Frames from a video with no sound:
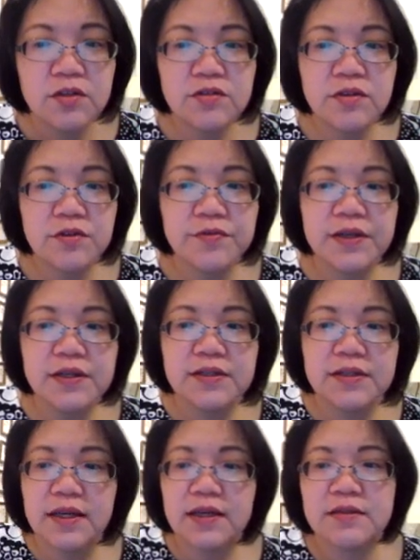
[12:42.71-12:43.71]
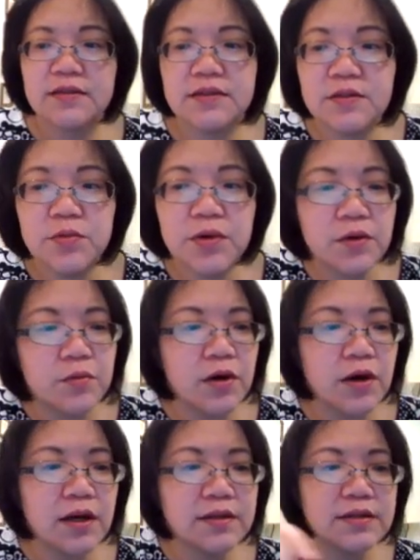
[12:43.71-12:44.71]
So if we take
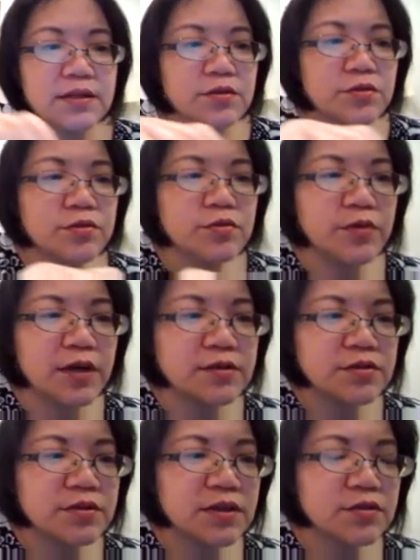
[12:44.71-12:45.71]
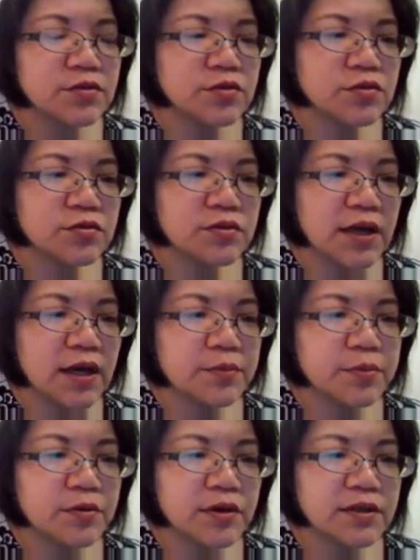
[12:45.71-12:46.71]
D11, D21, so these 2
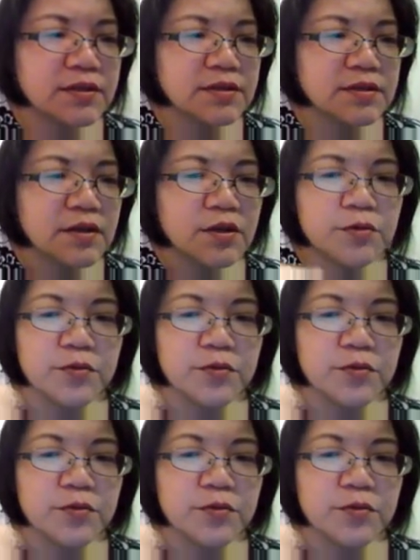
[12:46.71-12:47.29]
data points,